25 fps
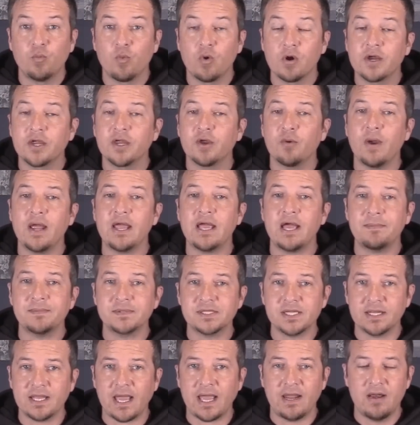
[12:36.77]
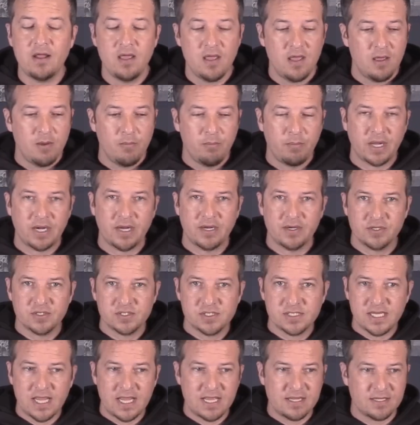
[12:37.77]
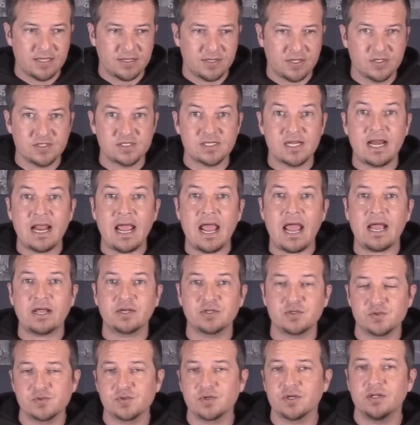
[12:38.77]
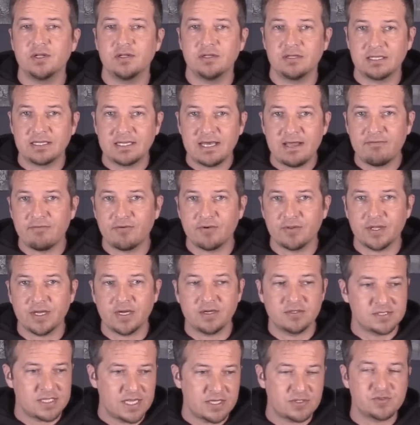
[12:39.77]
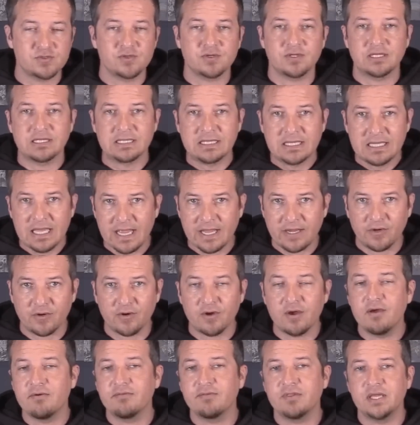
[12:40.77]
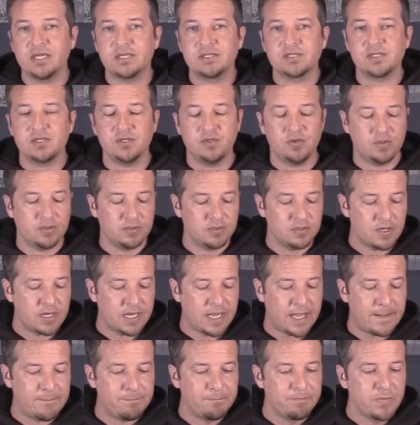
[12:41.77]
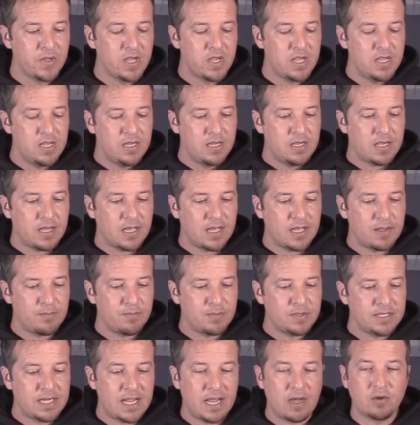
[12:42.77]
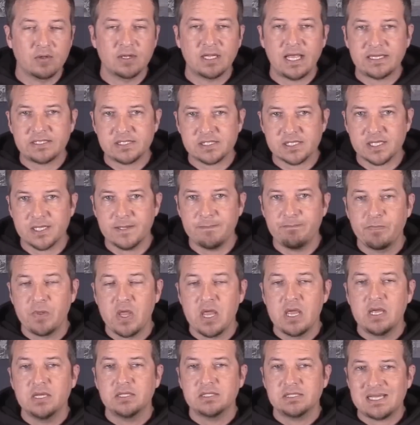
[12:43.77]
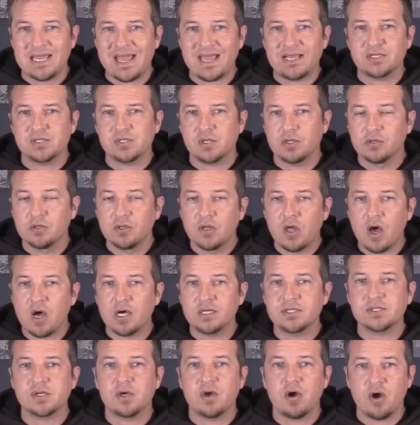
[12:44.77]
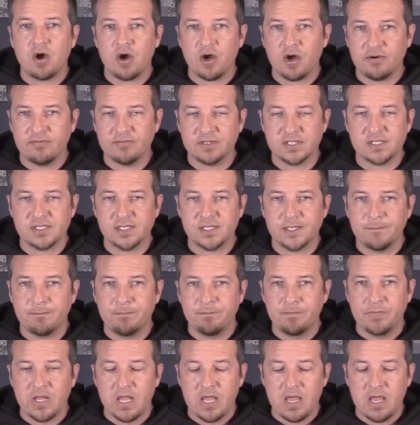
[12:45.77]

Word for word: Work your way up to that. But understand that there's an extra level there, there's extra layer of things that you can look at. Um, now, lastly, tax loss harvesting.